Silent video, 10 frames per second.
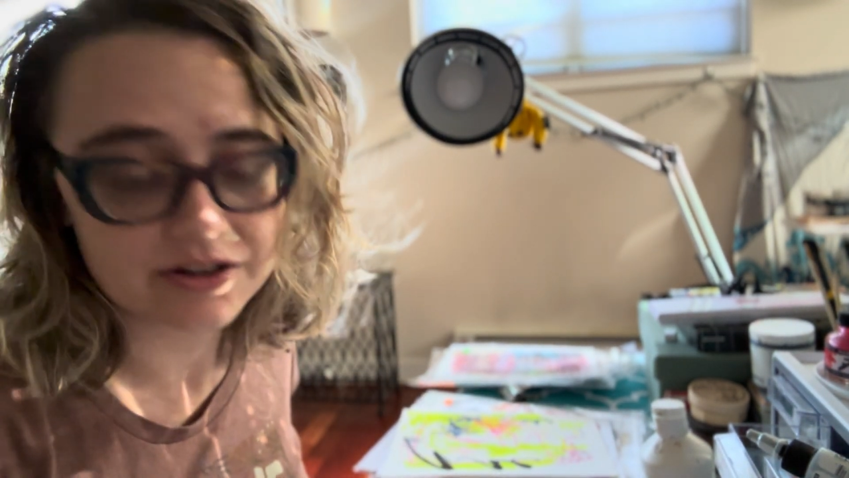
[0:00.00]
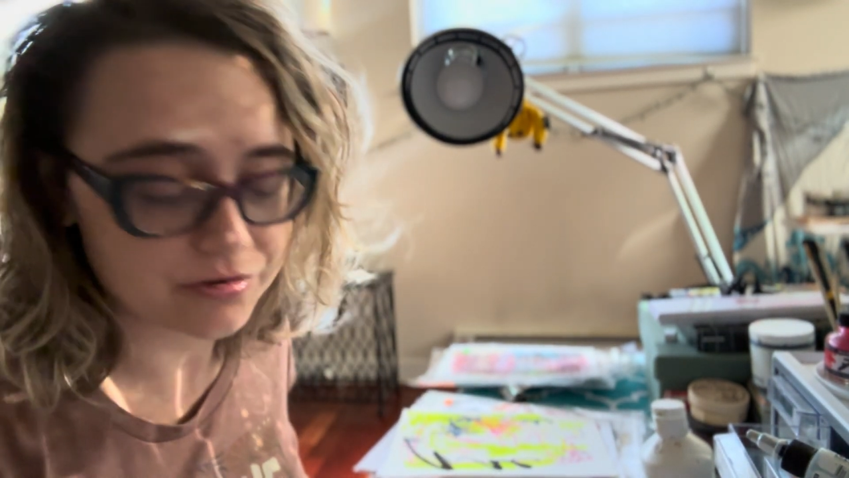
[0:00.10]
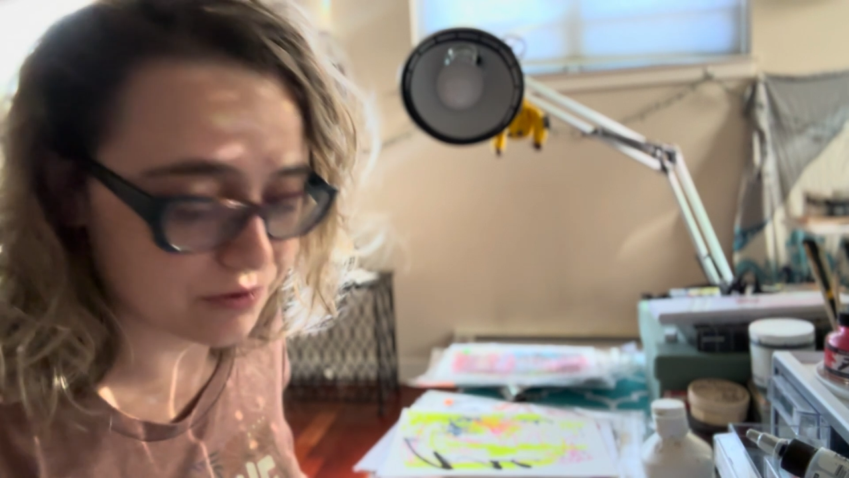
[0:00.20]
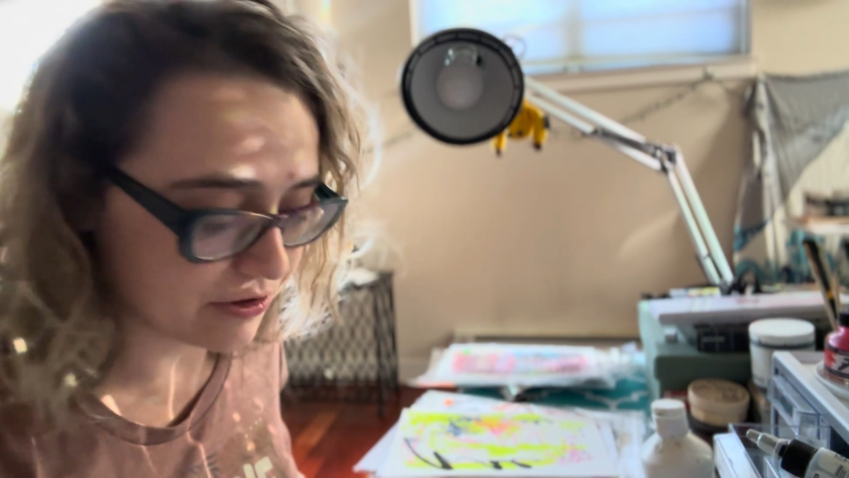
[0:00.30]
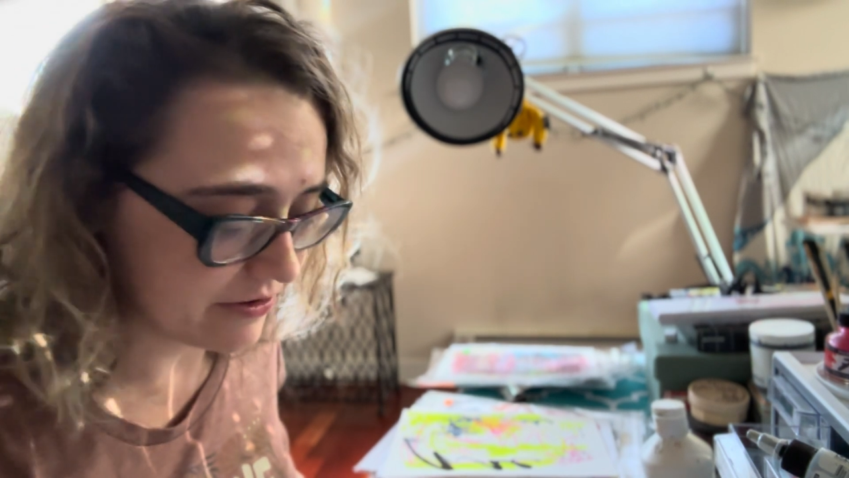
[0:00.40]

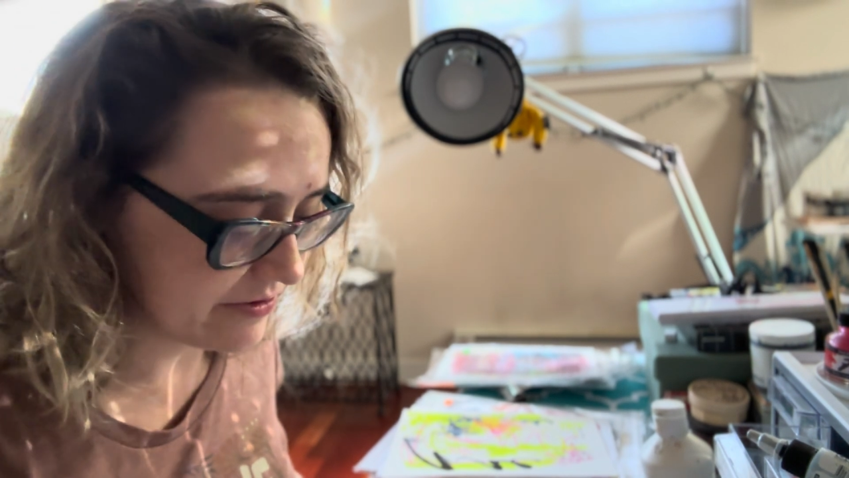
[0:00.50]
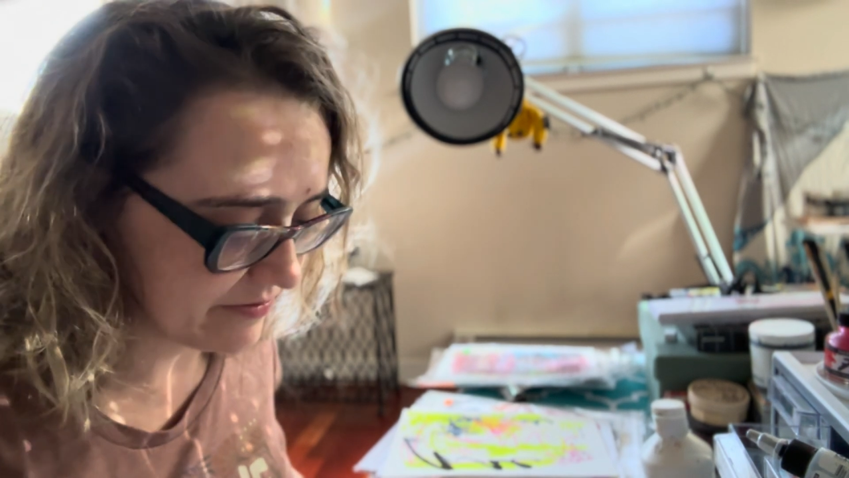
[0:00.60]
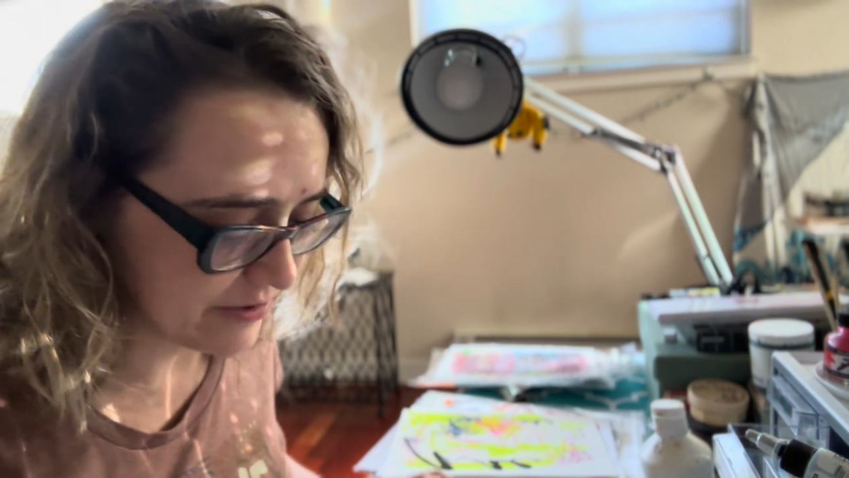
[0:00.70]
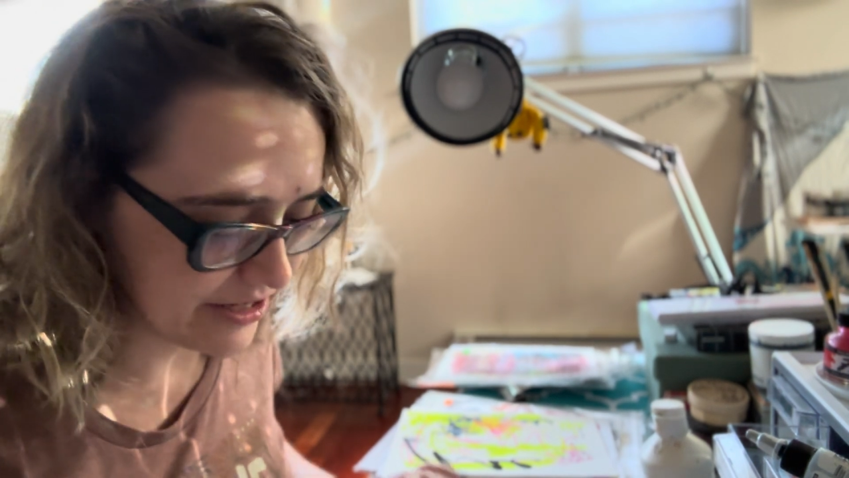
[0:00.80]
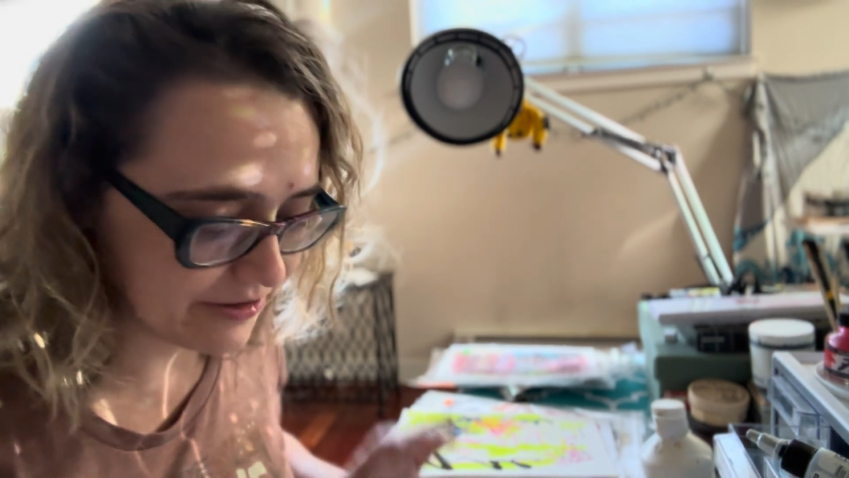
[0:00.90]
Cool.
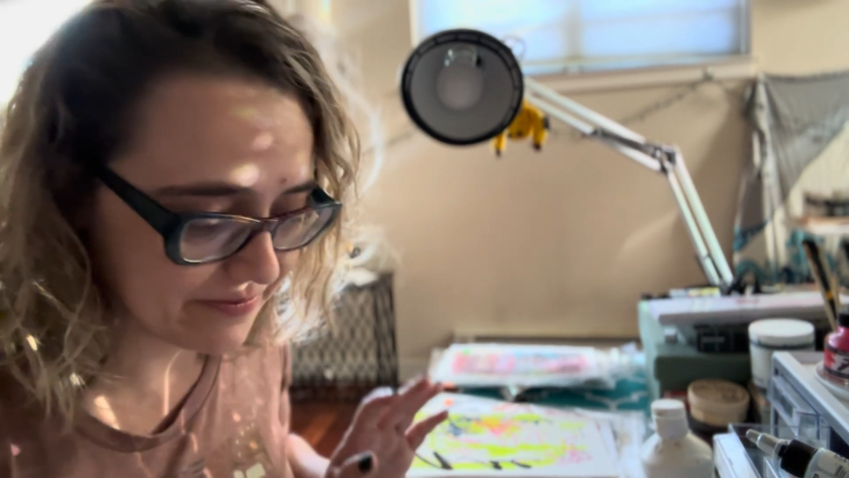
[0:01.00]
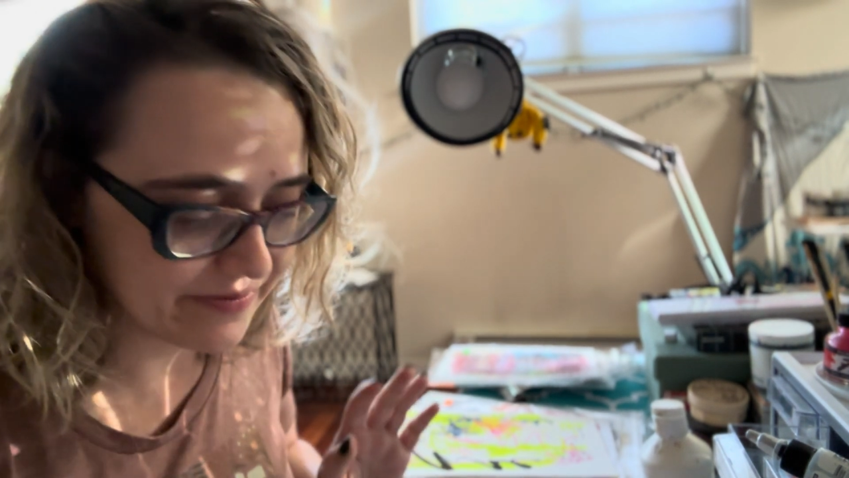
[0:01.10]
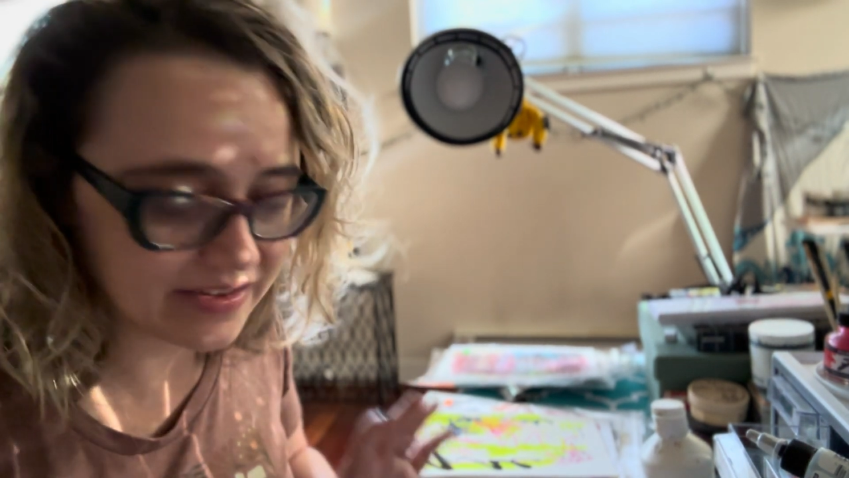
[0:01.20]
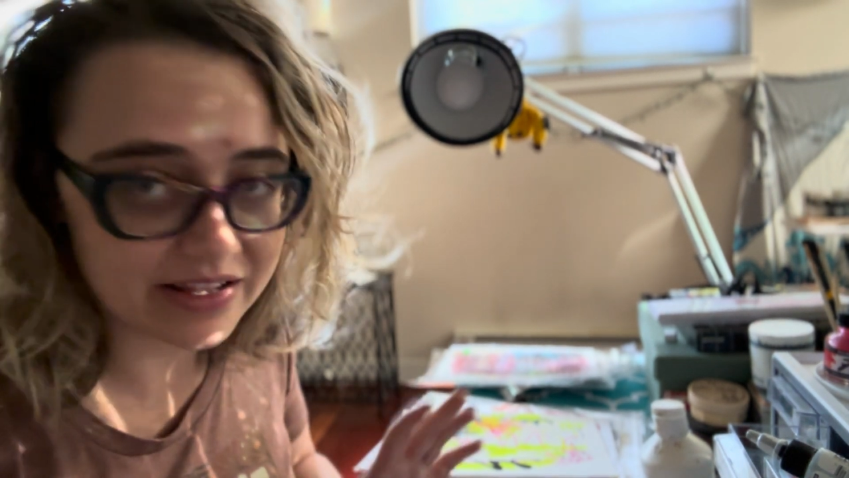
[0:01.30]
Well,